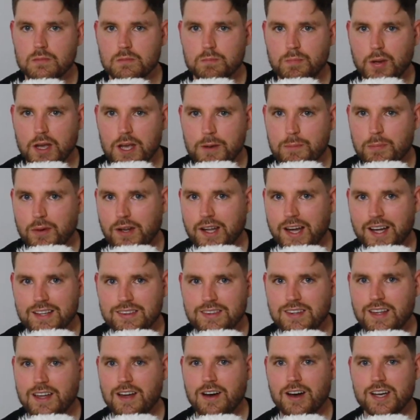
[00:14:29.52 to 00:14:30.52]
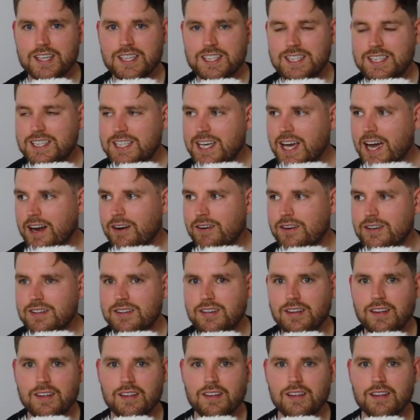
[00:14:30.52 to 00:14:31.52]
People out there, I
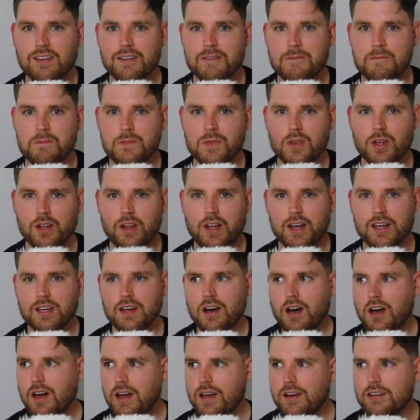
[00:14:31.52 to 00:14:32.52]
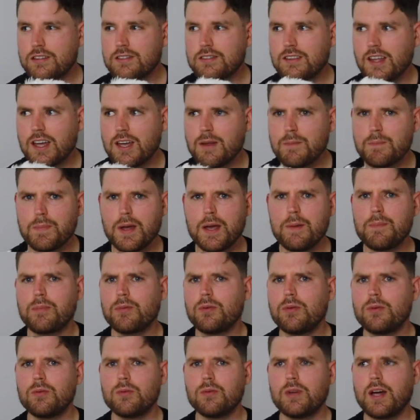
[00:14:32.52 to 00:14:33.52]
guarantee, like I understand
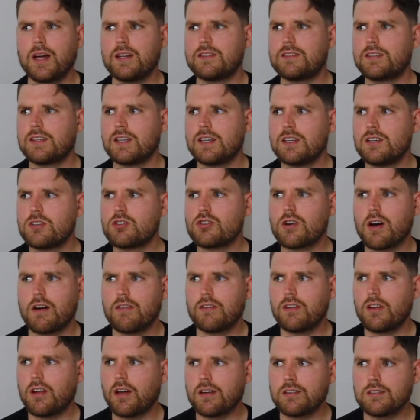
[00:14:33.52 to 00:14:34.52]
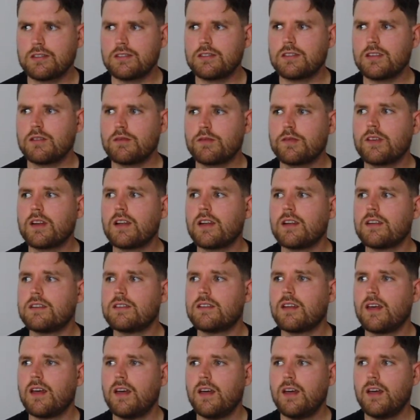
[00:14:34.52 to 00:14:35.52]
people, to get your driving license in
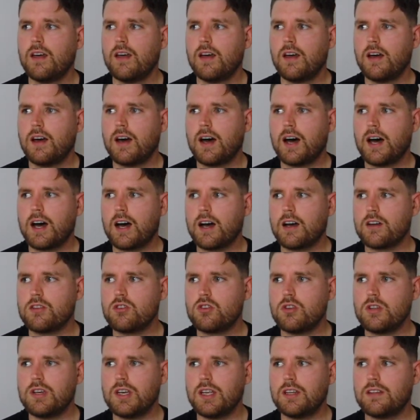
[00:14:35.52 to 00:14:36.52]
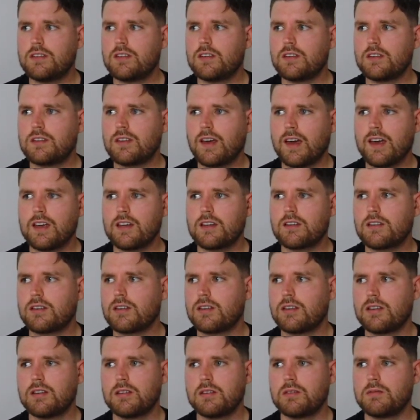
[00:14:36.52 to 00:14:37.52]
Finland, you need to take
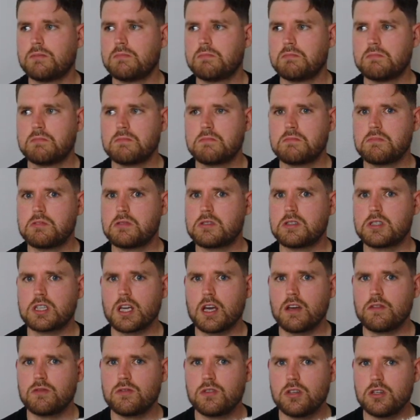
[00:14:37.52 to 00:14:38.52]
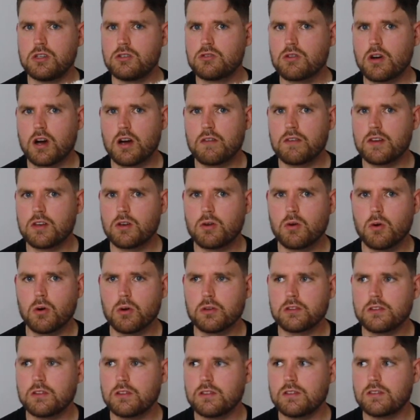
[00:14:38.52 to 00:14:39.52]
safety driving
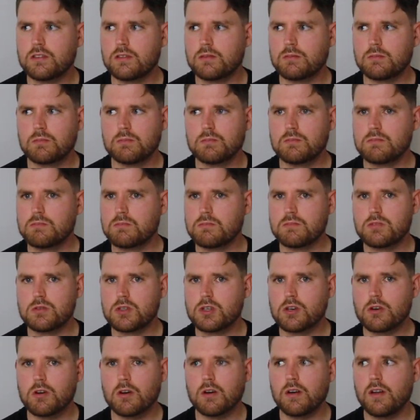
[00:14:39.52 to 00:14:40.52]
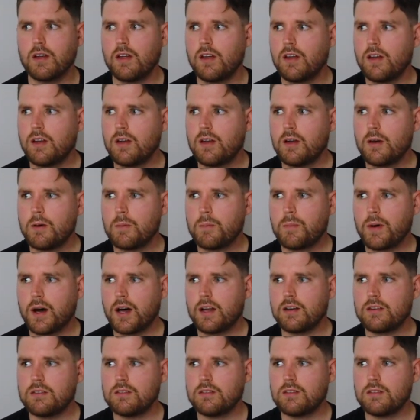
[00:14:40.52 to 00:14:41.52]
courses, sure.
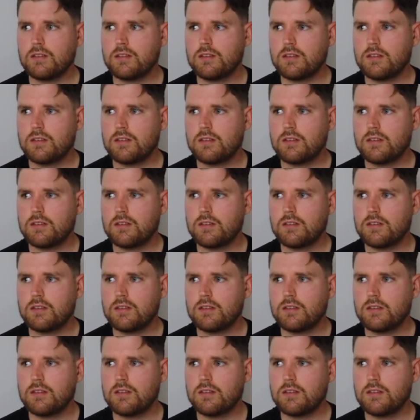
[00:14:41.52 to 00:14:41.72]
But